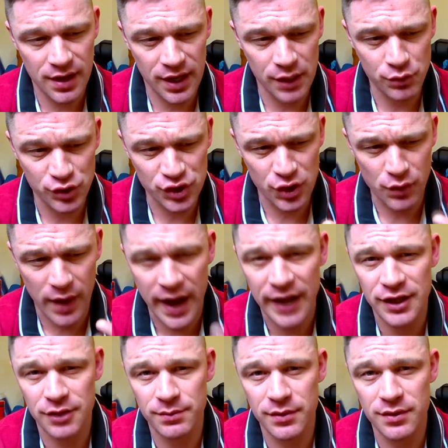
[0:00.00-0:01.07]
he was so
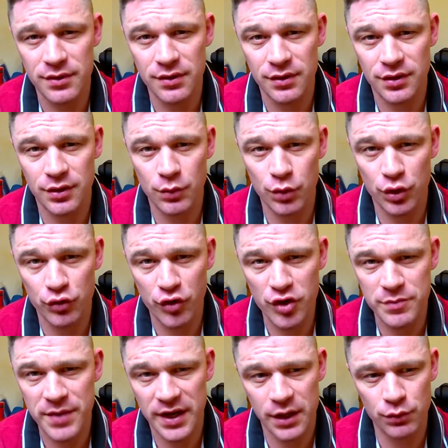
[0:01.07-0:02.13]
adamant that what Cruz
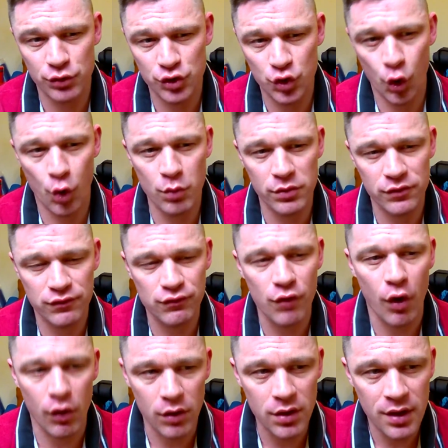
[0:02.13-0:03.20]
Beckham was doing was
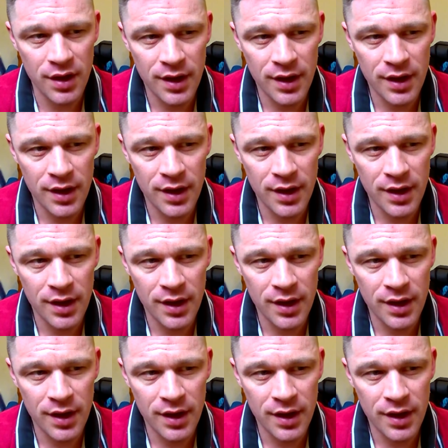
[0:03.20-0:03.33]
wrong,